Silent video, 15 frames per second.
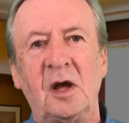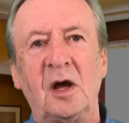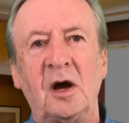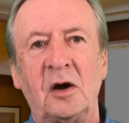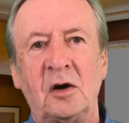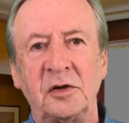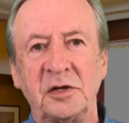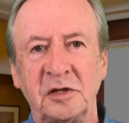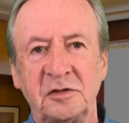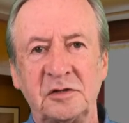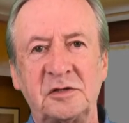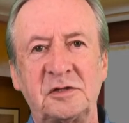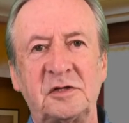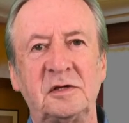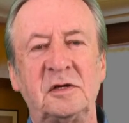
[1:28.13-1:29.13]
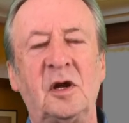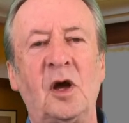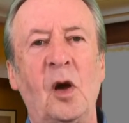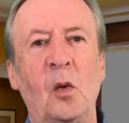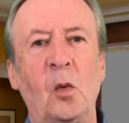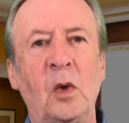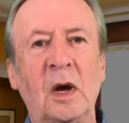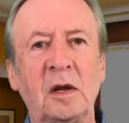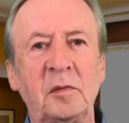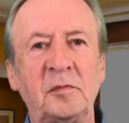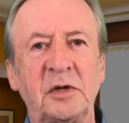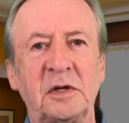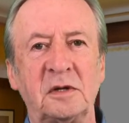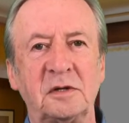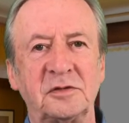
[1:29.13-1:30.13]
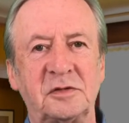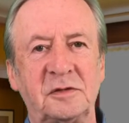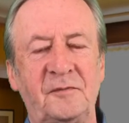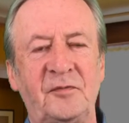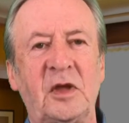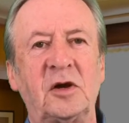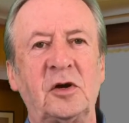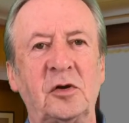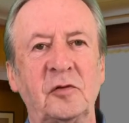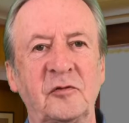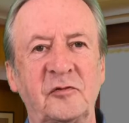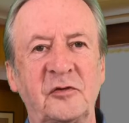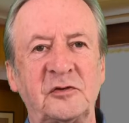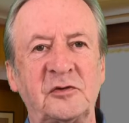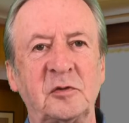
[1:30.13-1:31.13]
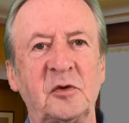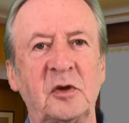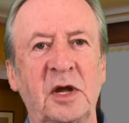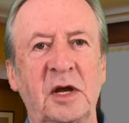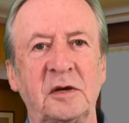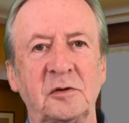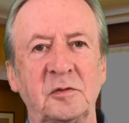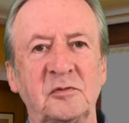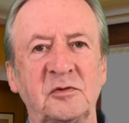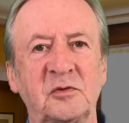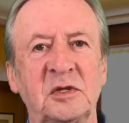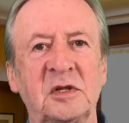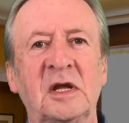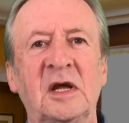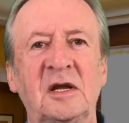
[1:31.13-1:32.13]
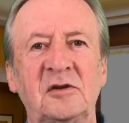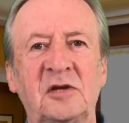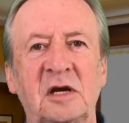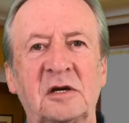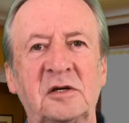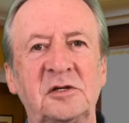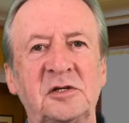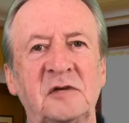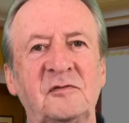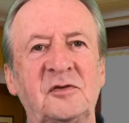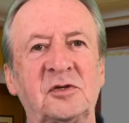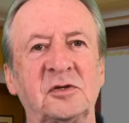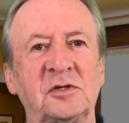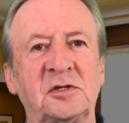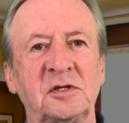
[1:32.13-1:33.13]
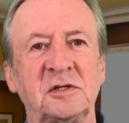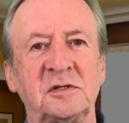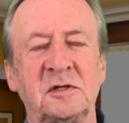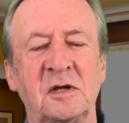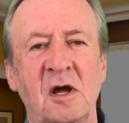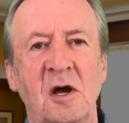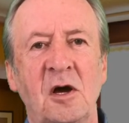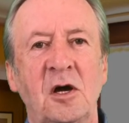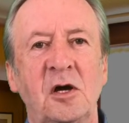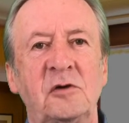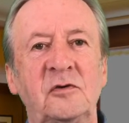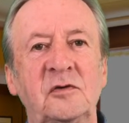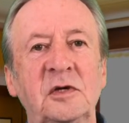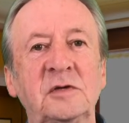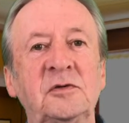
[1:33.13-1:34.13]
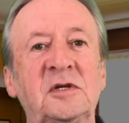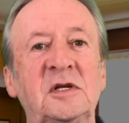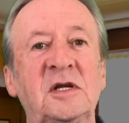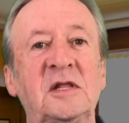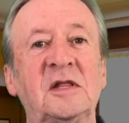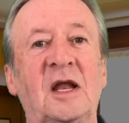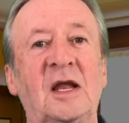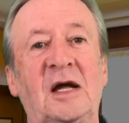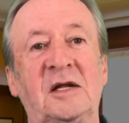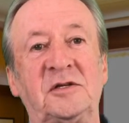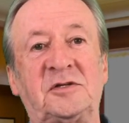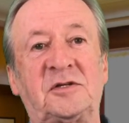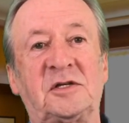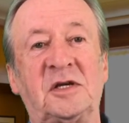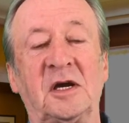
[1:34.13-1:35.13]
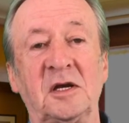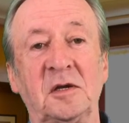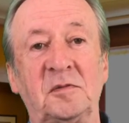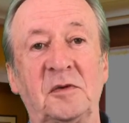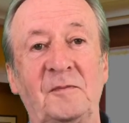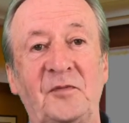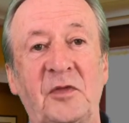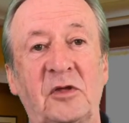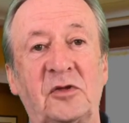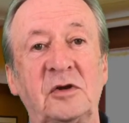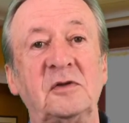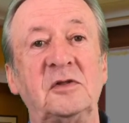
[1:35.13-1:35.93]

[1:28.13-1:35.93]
Honest, well-built, comfortable homes with decorative touches, rooted in the landscape through the